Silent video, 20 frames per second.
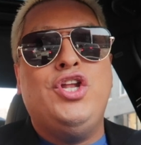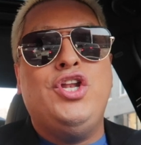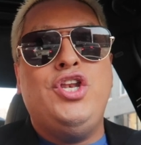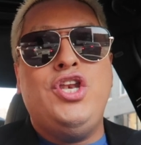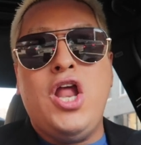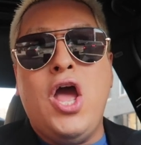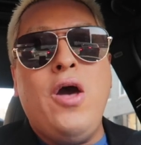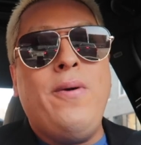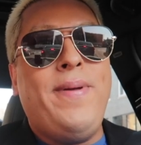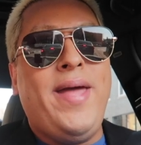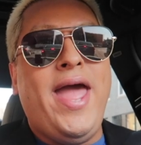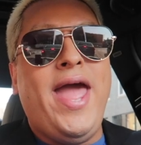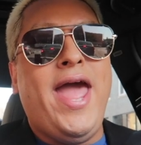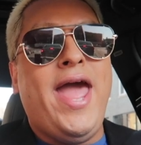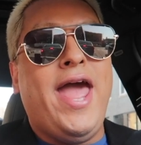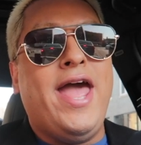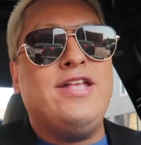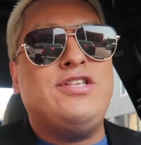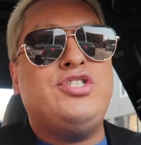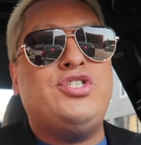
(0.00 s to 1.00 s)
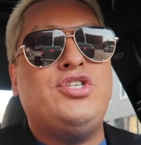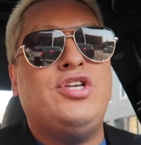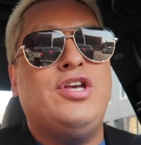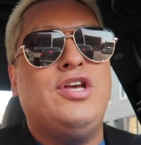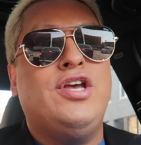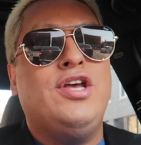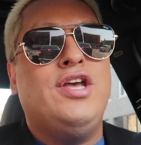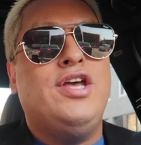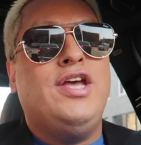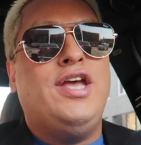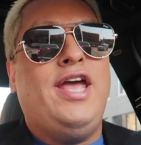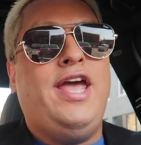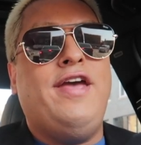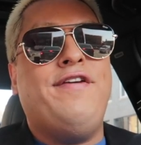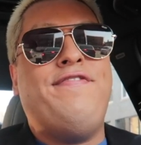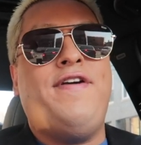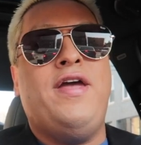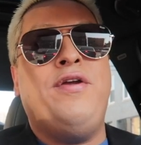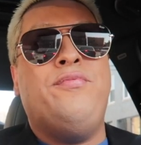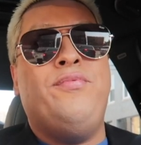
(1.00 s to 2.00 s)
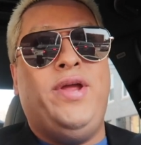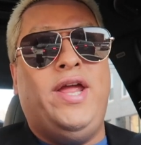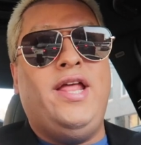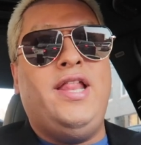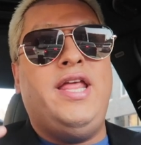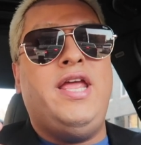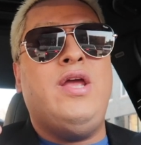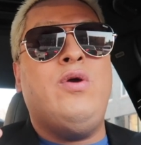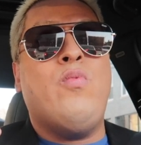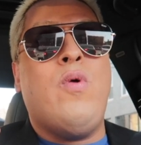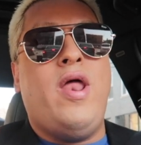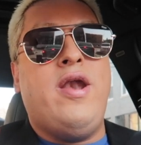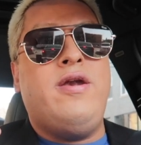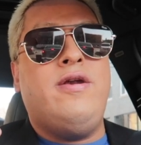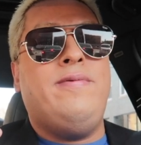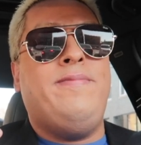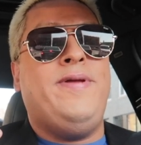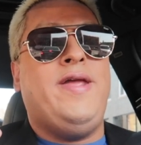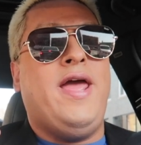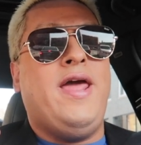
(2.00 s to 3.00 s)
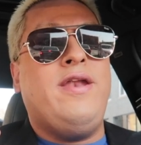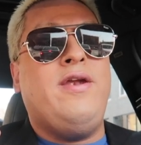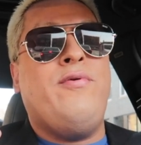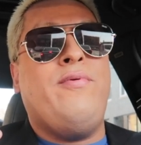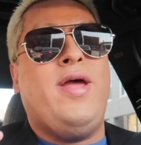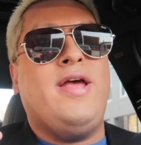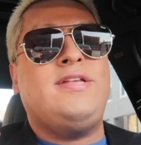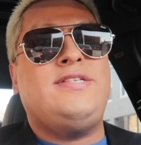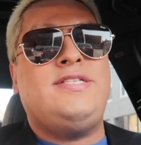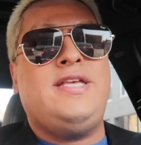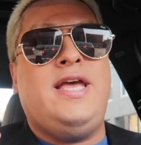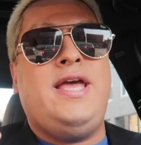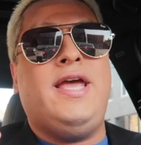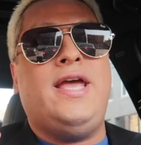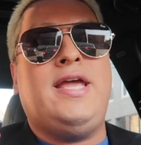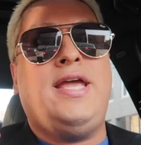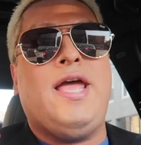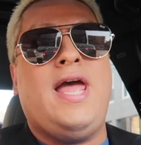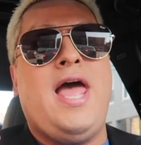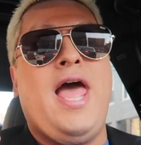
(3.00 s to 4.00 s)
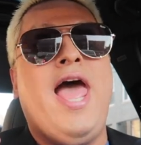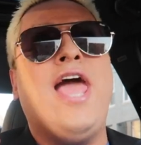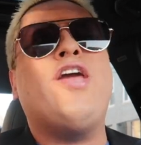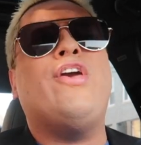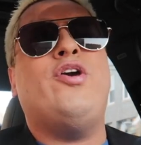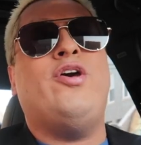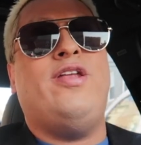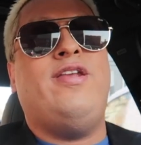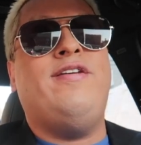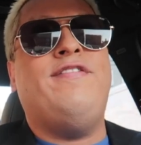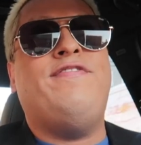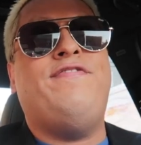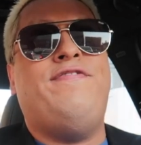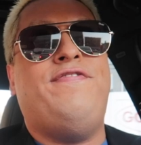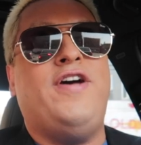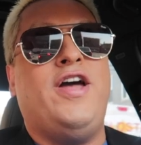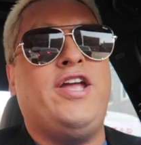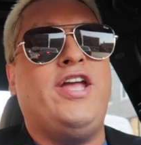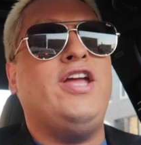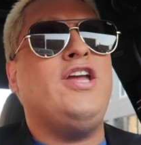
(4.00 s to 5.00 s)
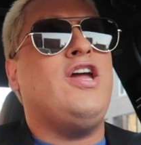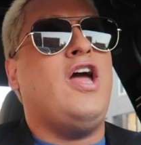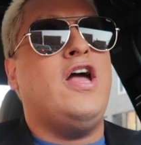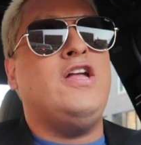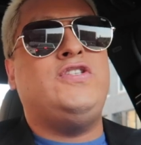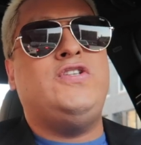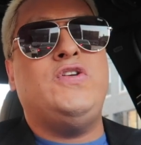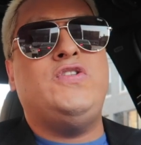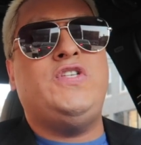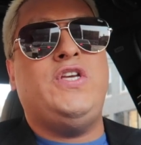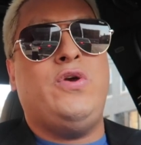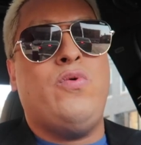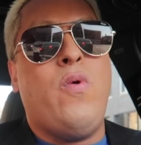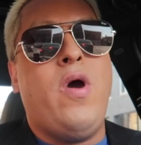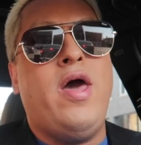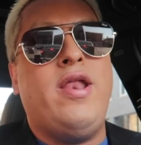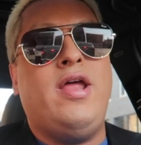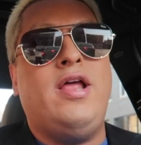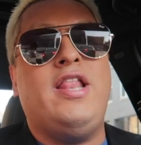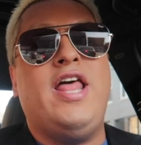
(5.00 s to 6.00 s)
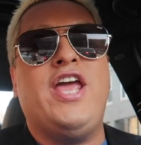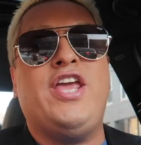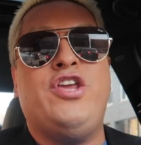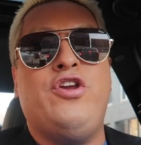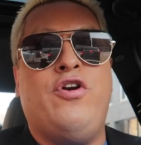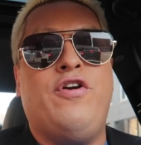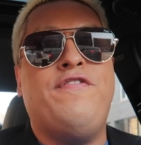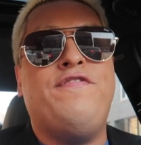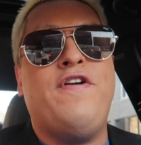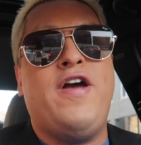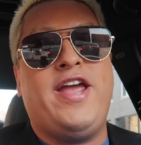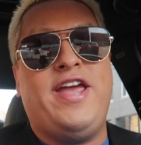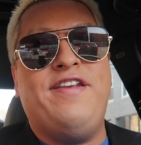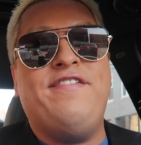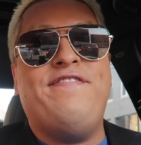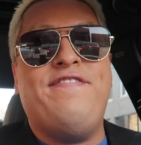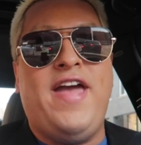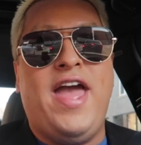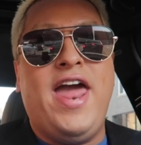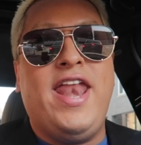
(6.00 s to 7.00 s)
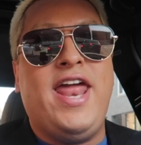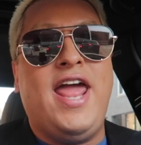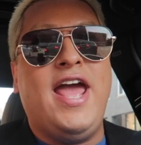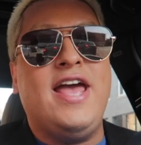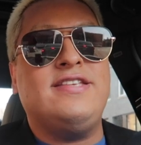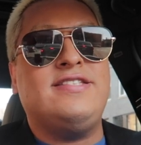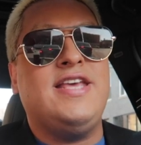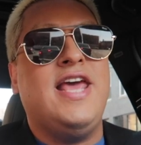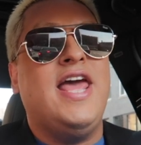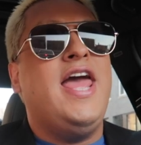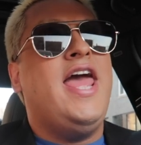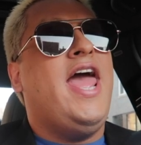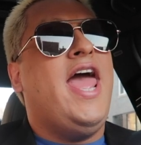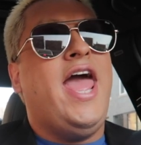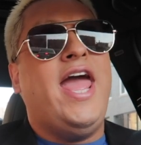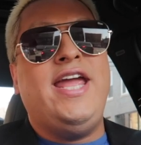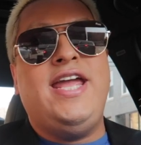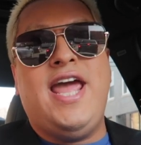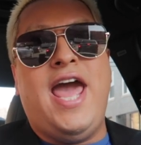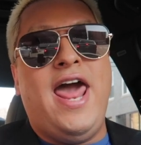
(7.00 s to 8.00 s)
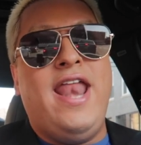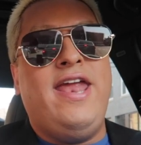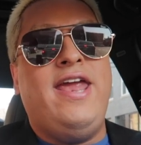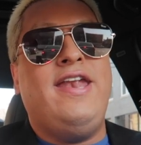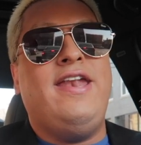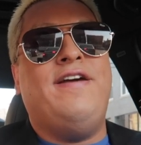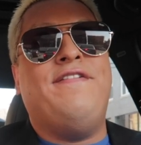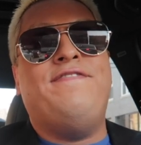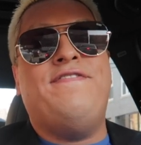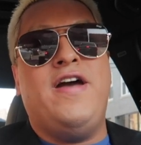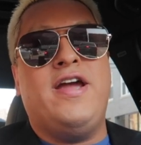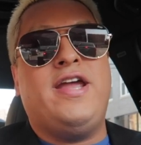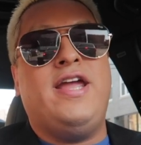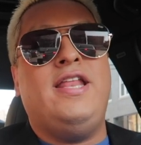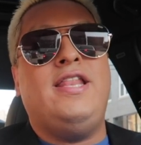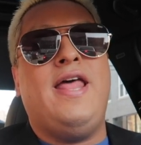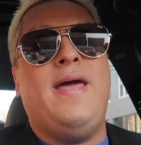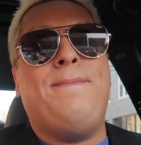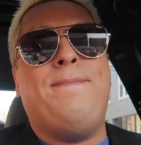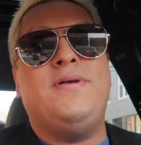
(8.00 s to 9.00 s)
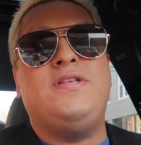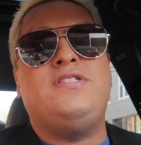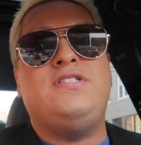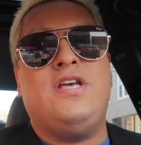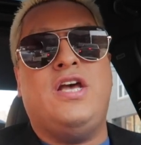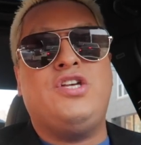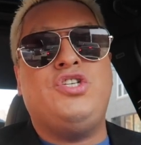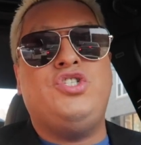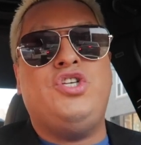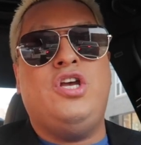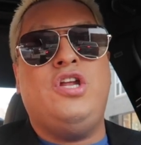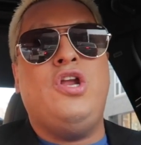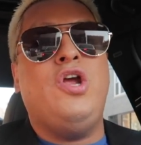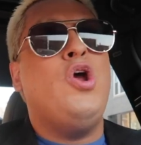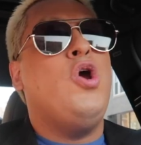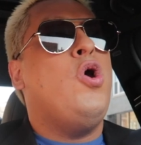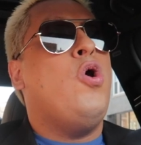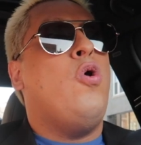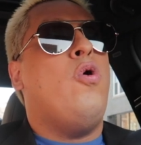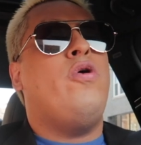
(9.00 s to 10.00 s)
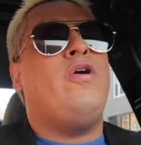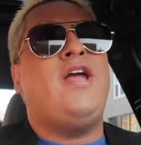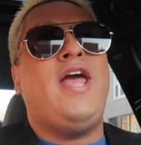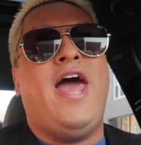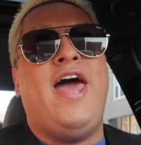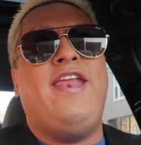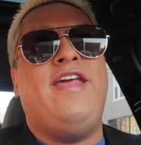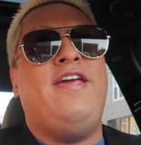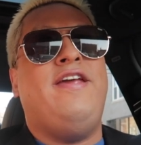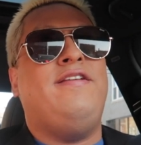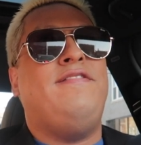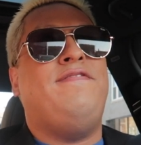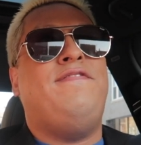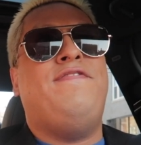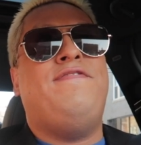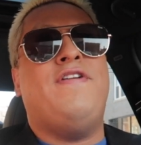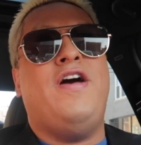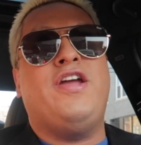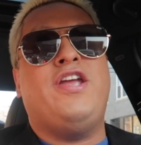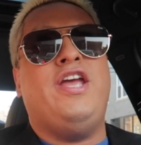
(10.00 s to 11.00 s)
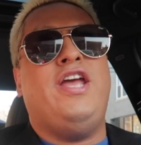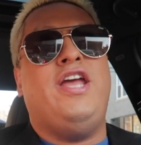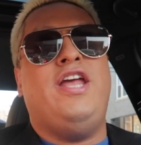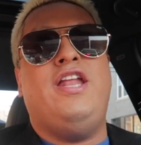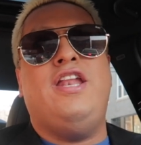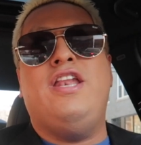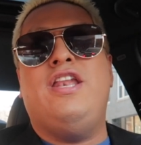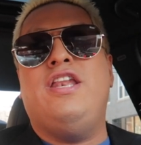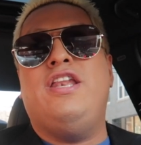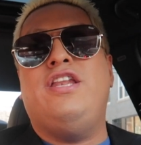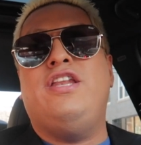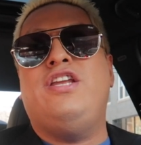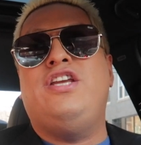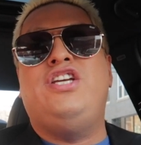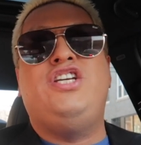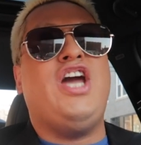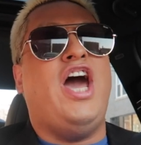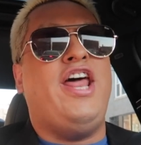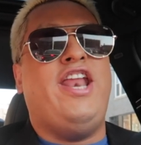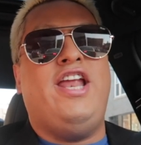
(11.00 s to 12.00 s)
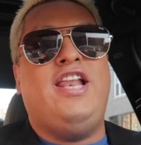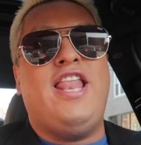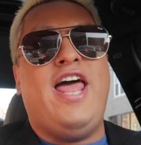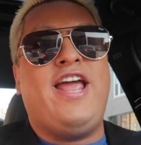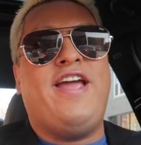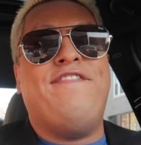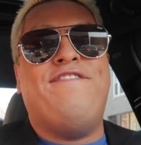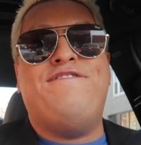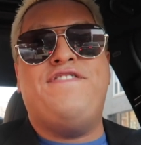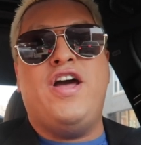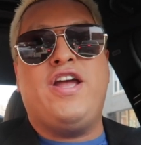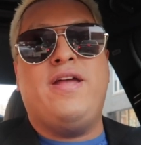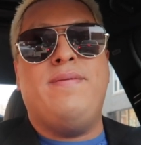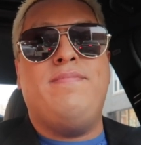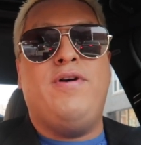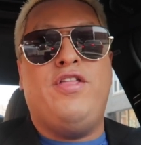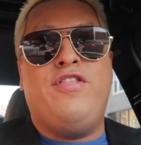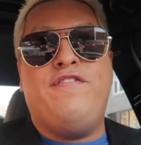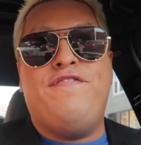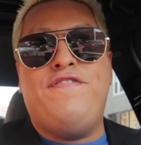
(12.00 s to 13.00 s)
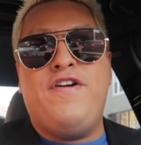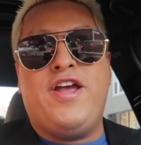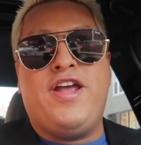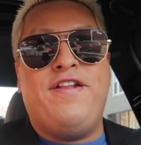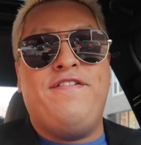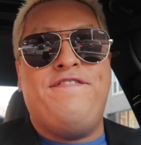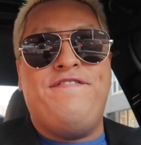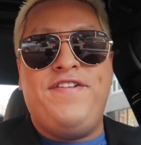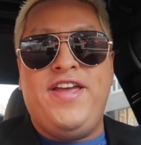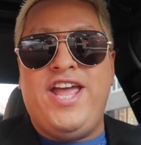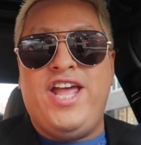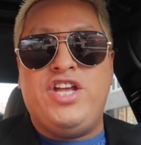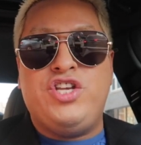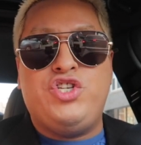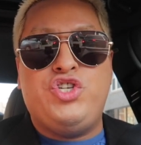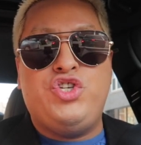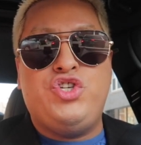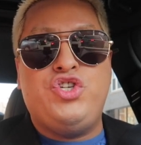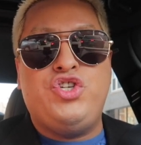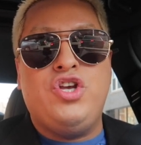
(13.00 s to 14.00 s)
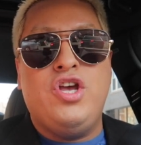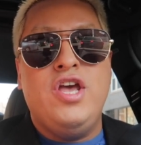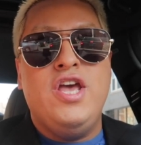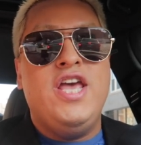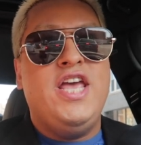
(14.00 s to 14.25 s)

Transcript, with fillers: no bitch if I really wanted to be anorexic, I could have fucking gone to Tijuana like your fucking fat ass and gotten a fucking liposuction or got it fucking got it like a fucking motherfucking fish.